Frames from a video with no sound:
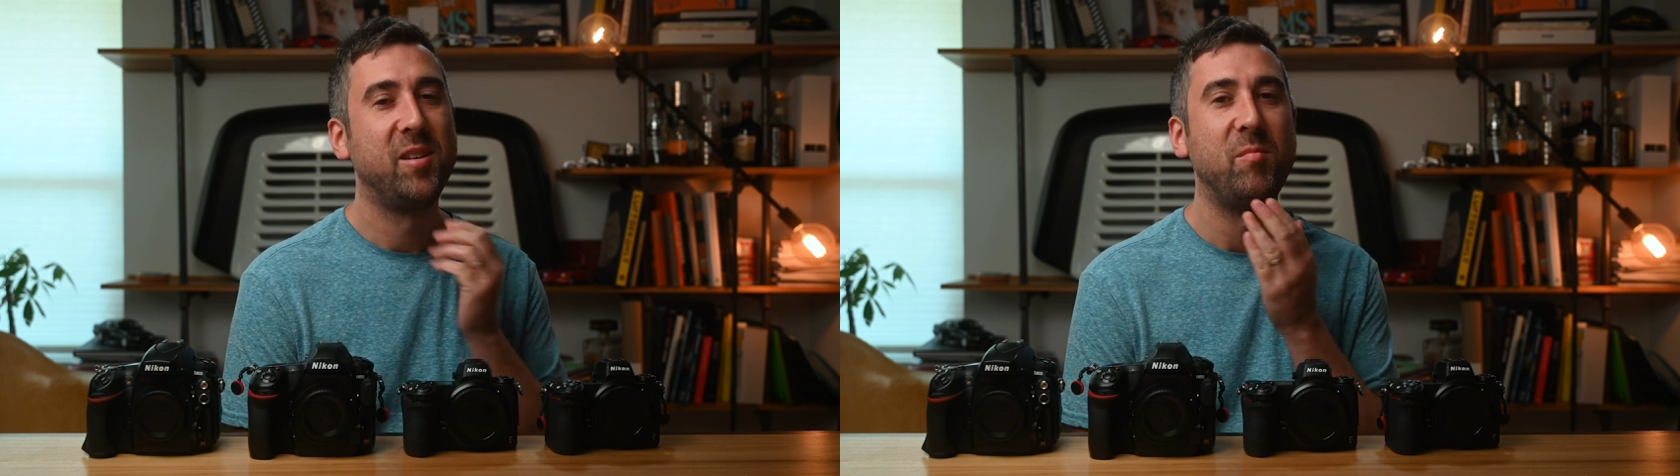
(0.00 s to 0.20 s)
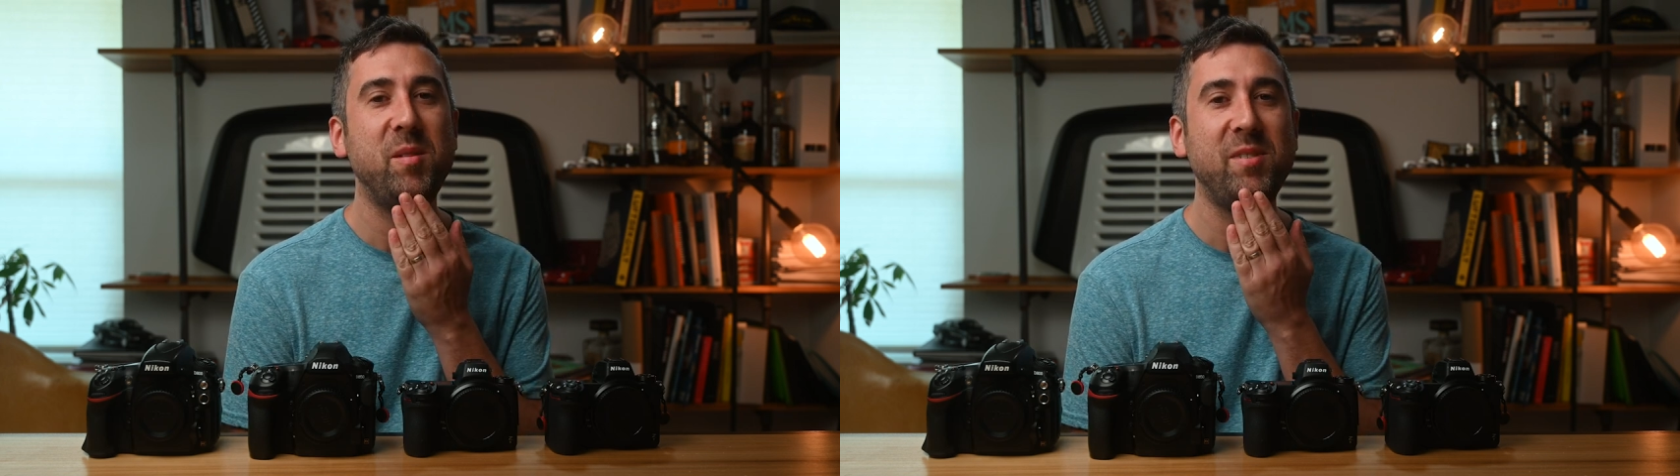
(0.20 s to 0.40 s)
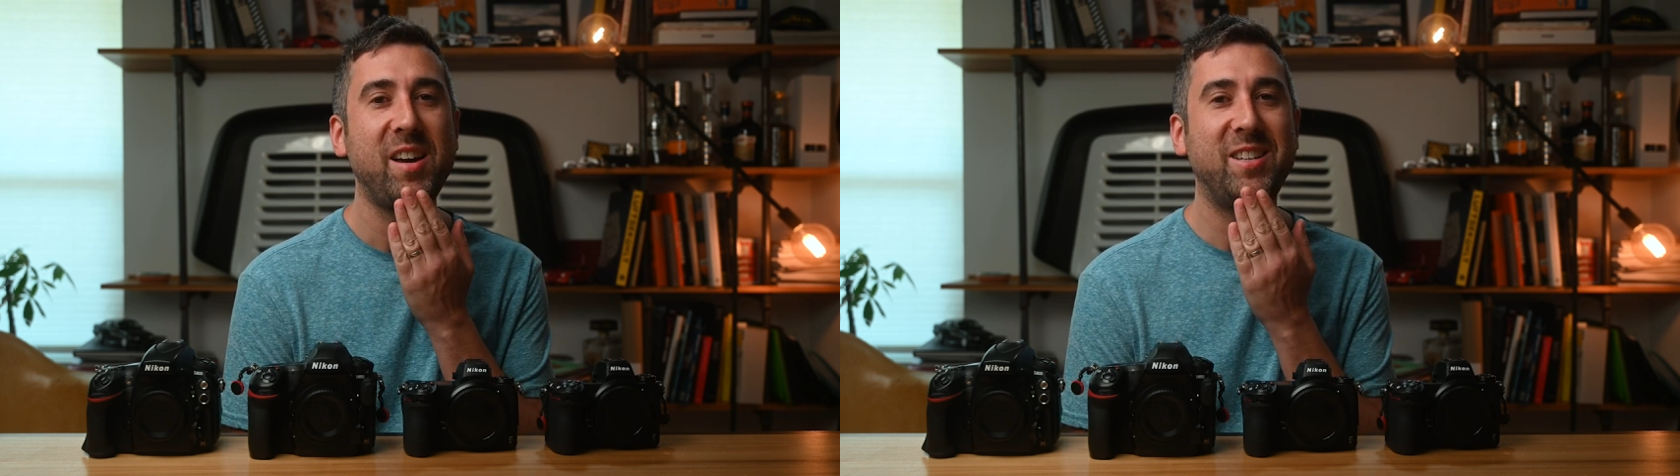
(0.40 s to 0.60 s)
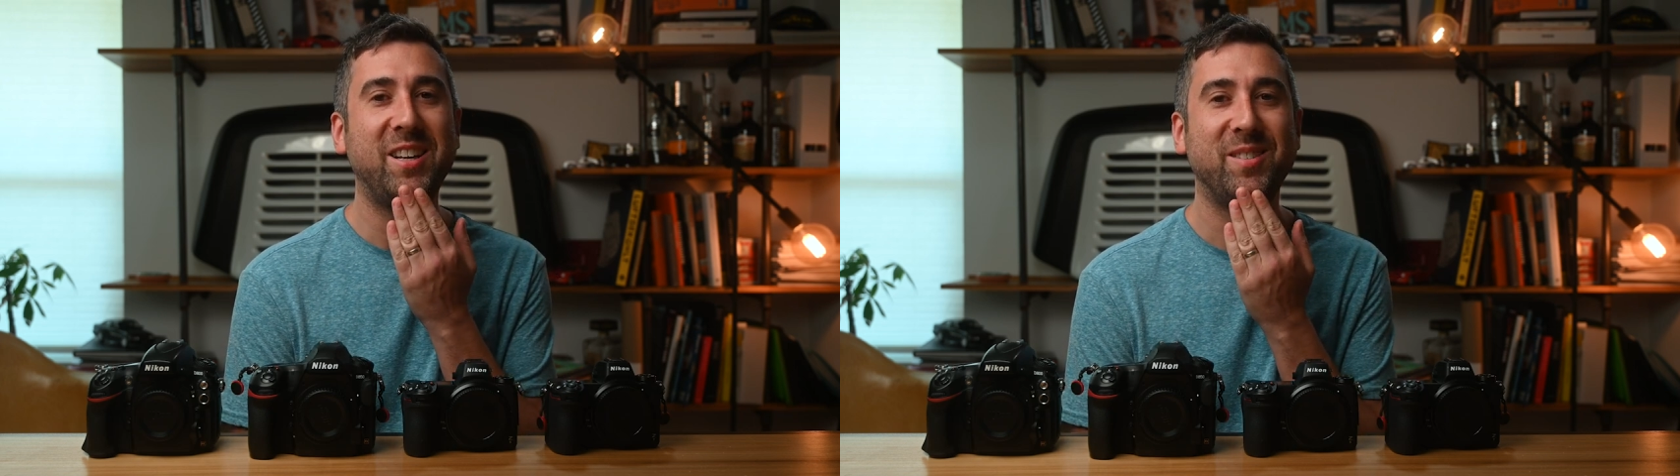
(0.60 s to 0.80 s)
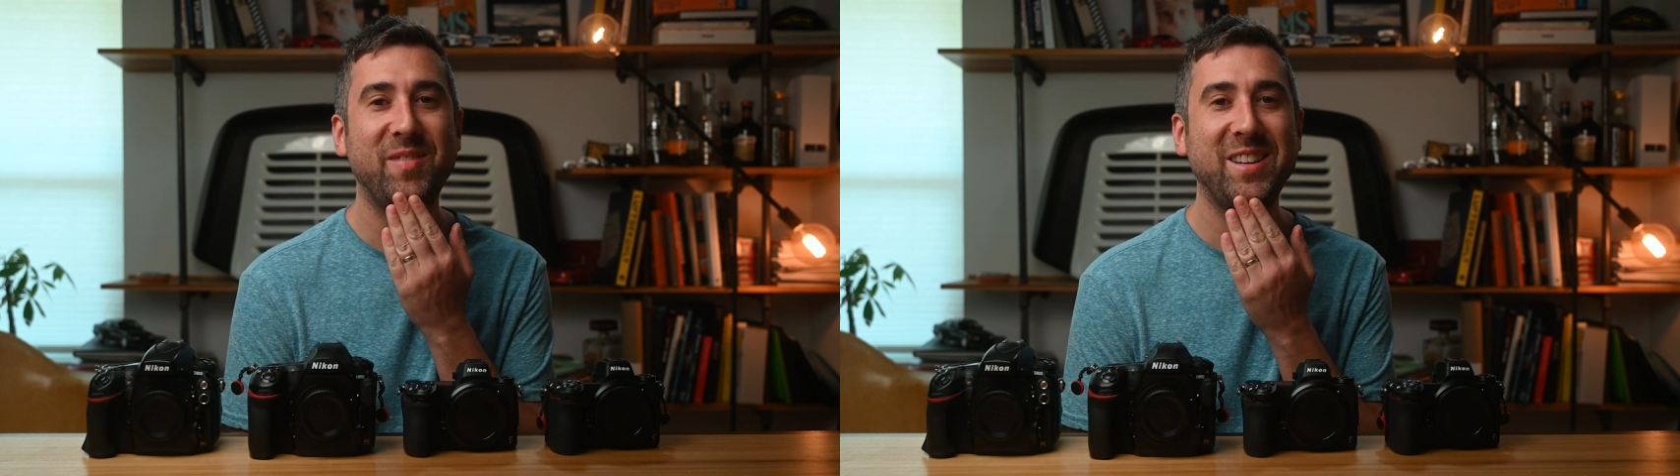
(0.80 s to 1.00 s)
Maybe I
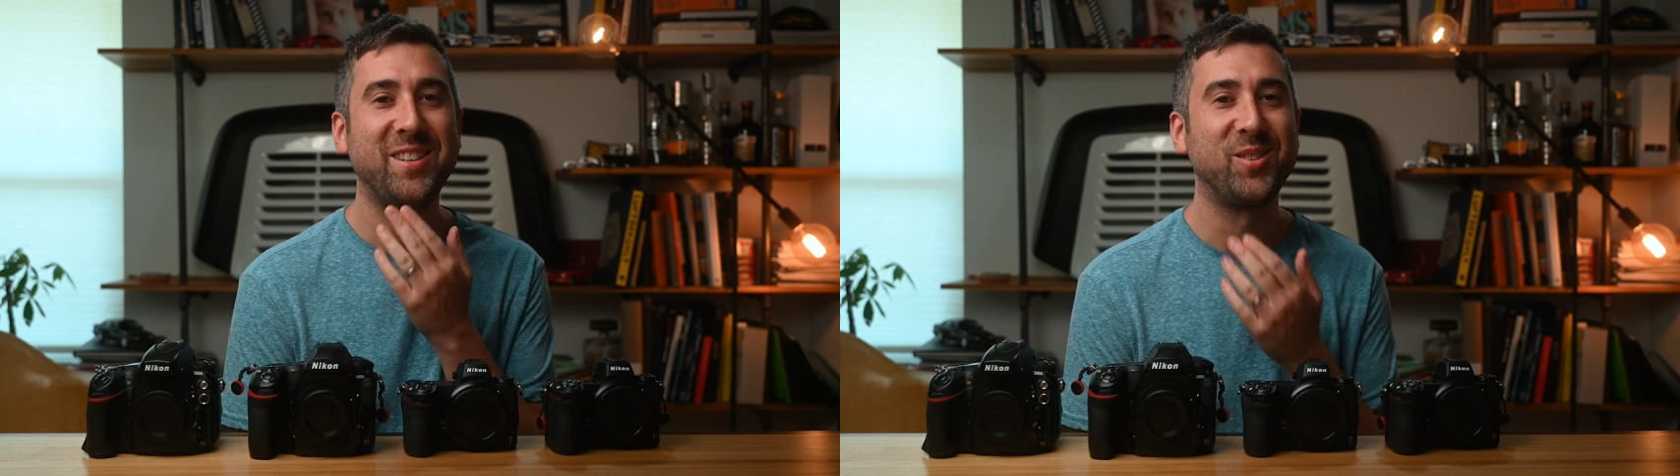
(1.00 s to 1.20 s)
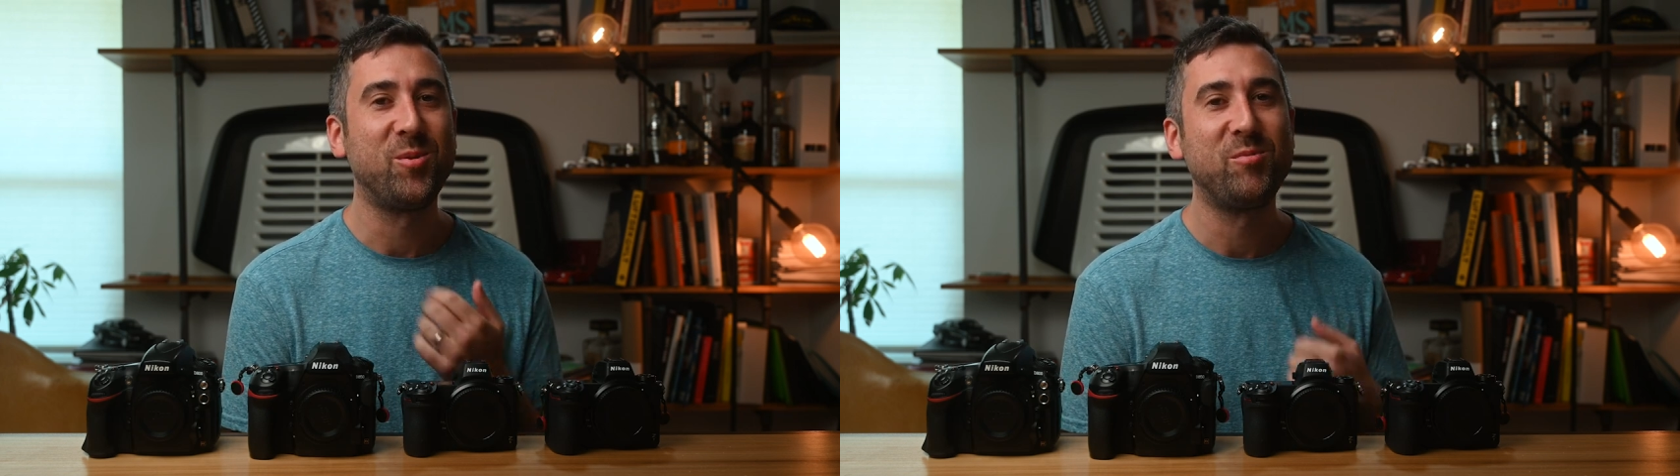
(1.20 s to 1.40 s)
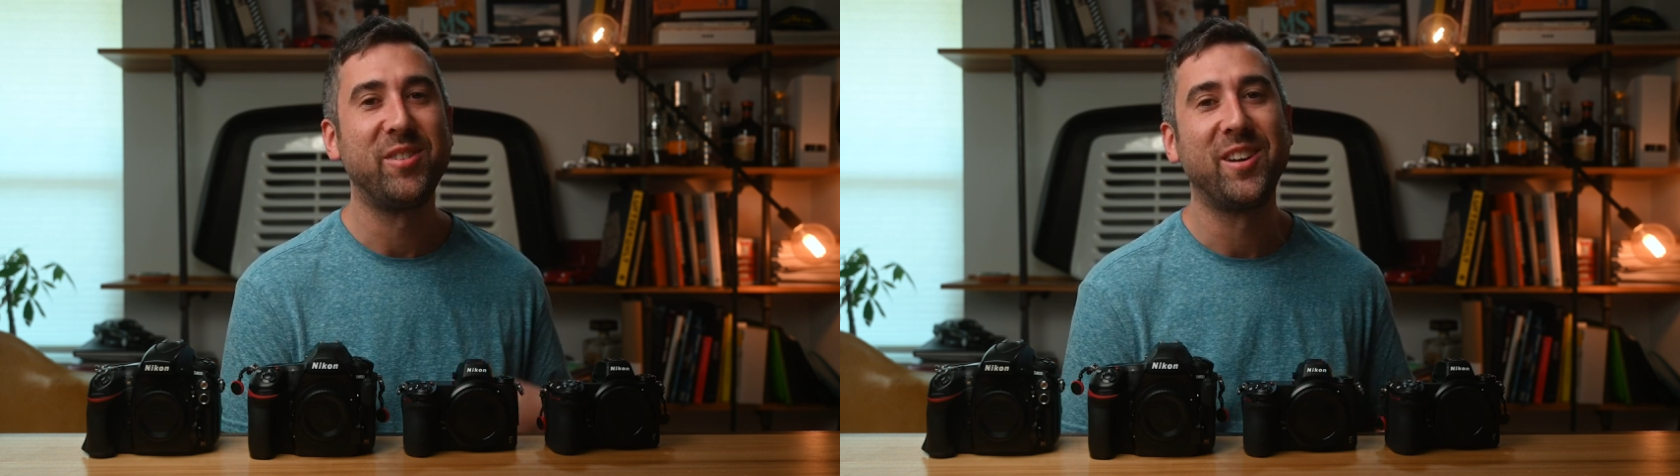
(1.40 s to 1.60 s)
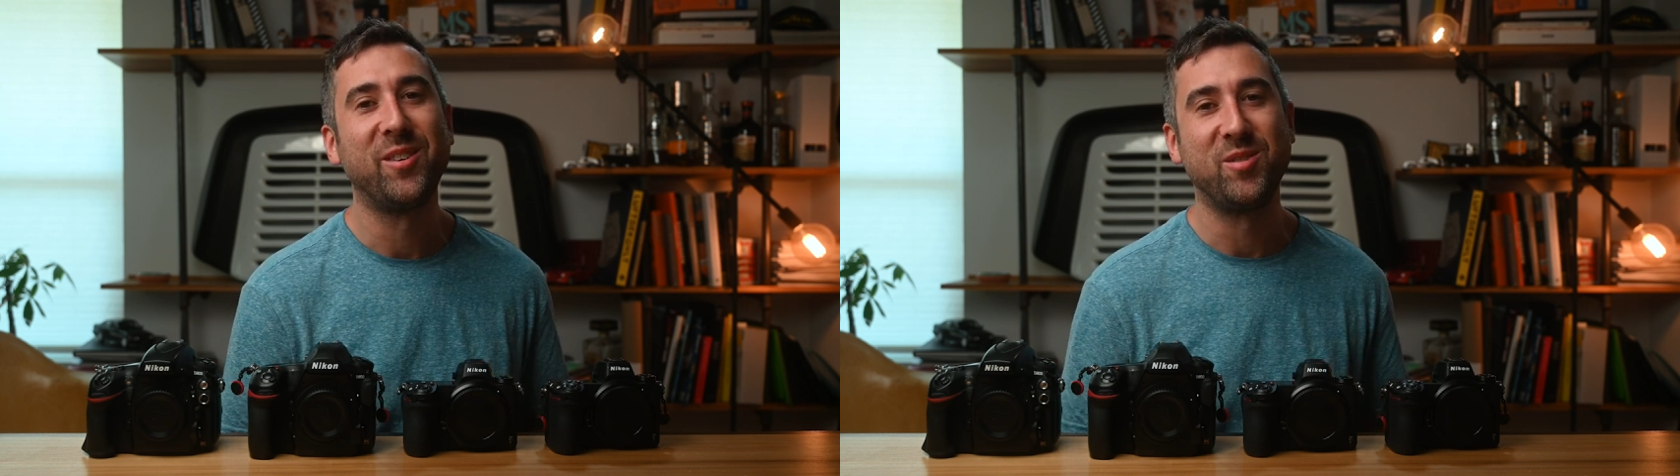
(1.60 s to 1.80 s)
just made this whole video